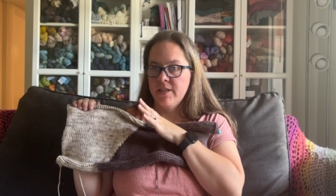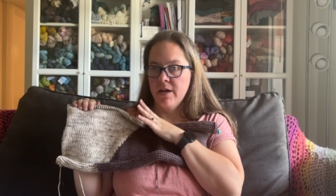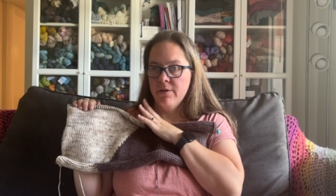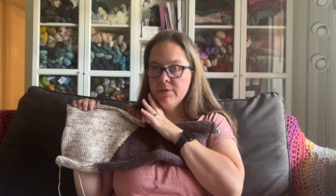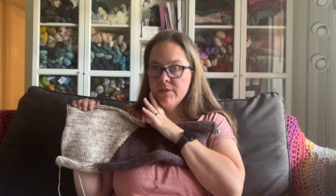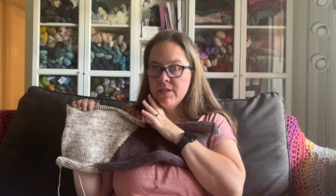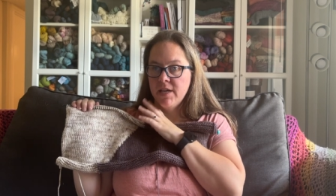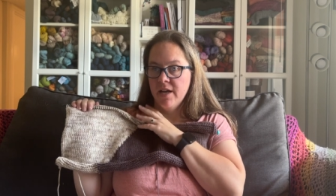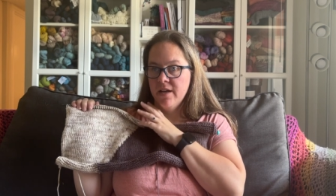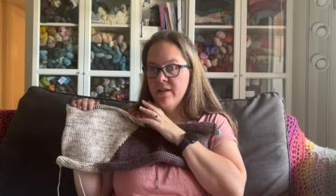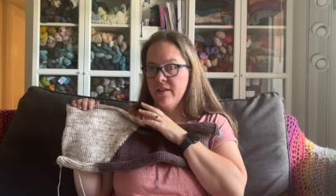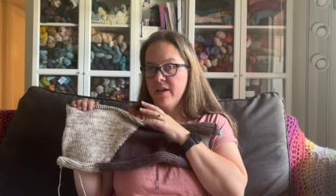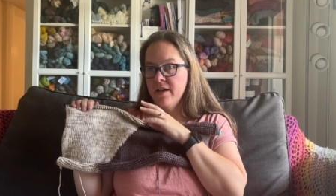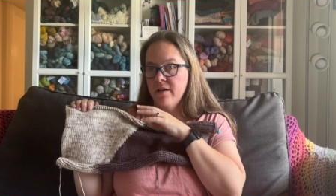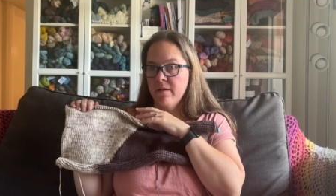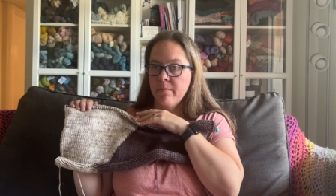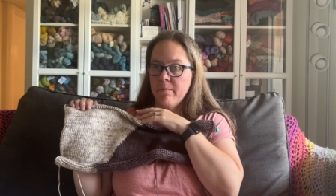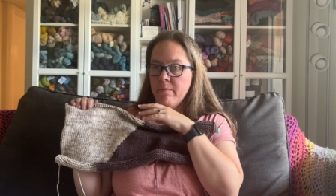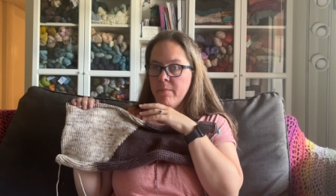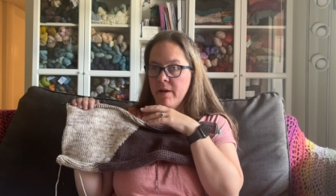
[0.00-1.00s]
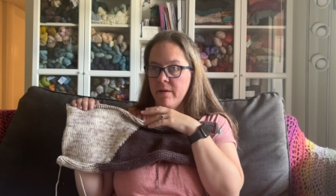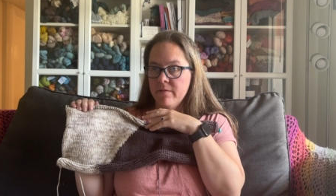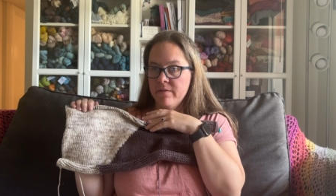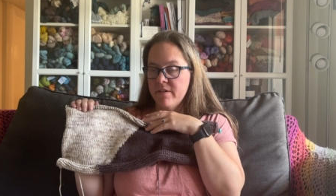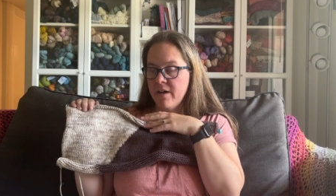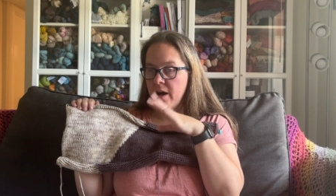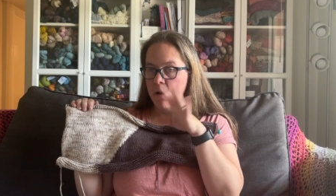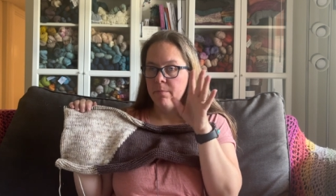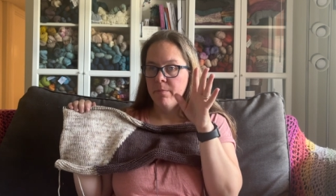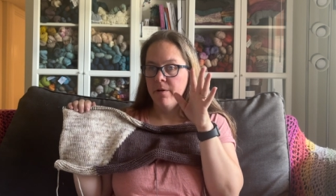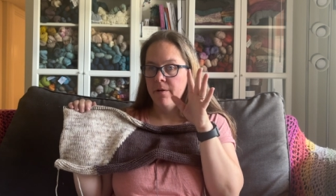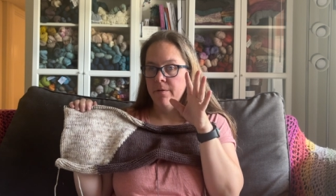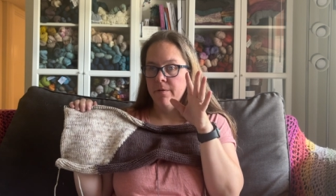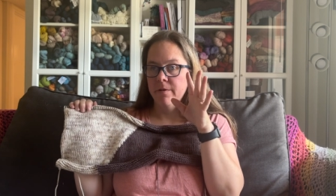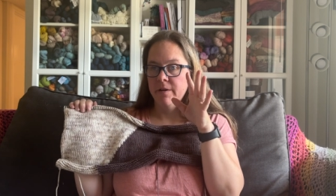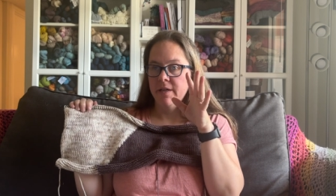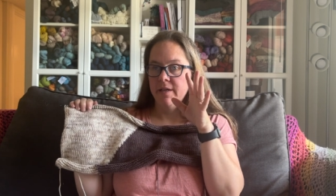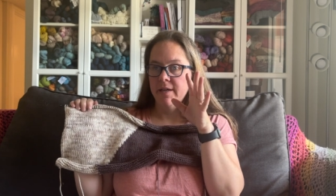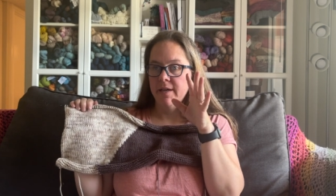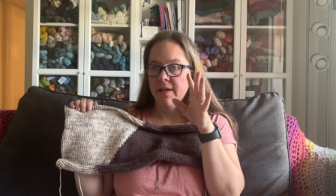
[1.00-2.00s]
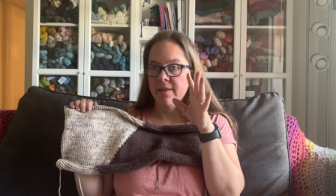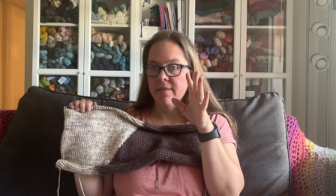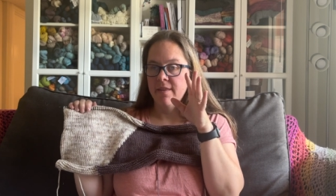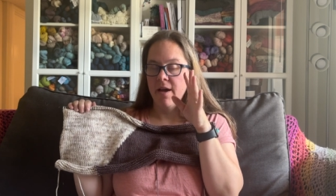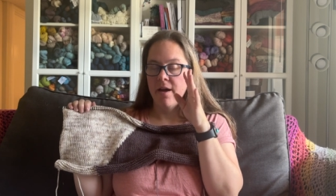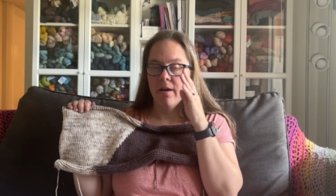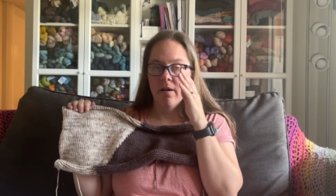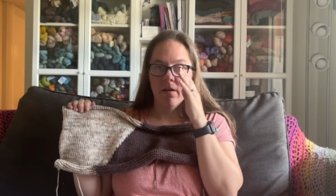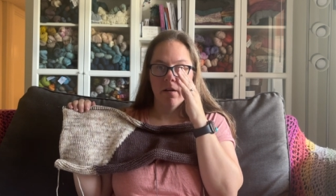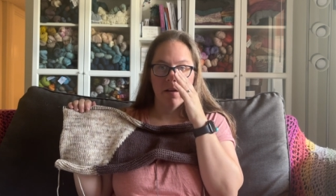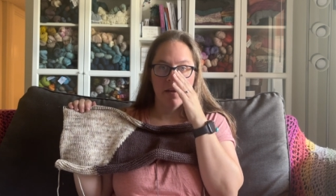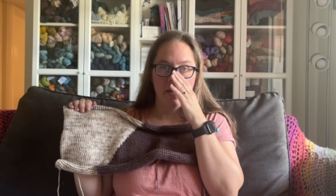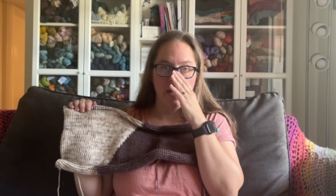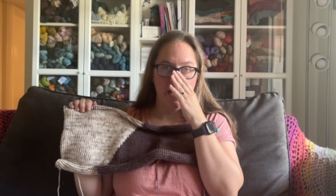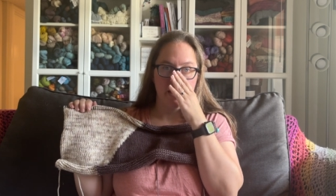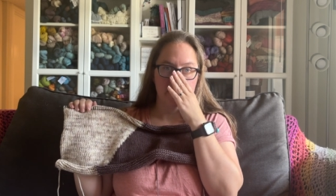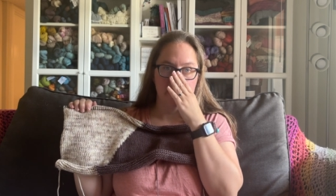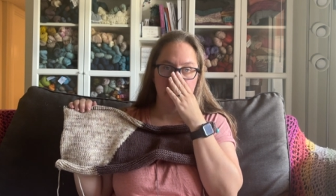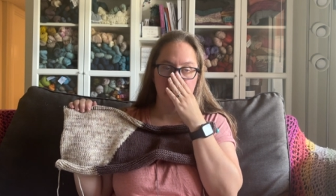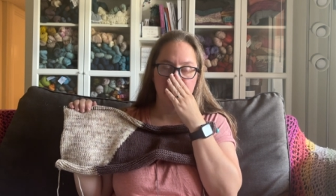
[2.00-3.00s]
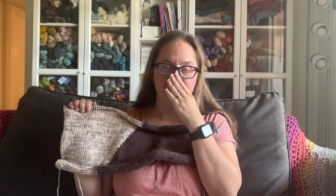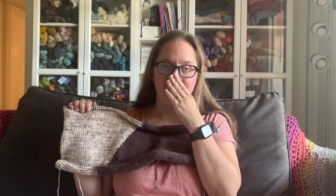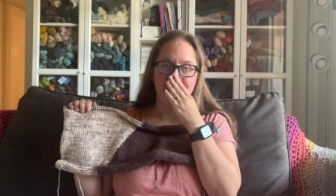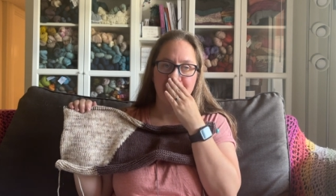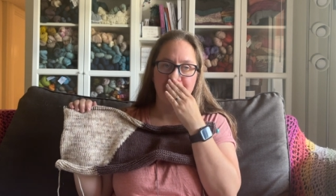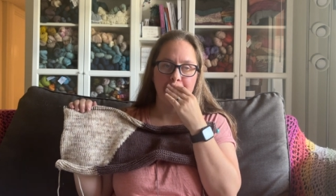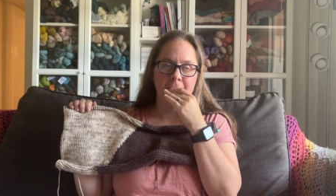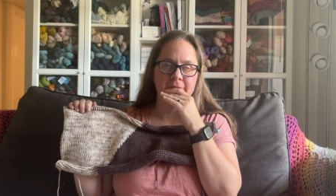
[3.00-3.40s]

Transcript: That was kind of like my top priority, to get that casted off.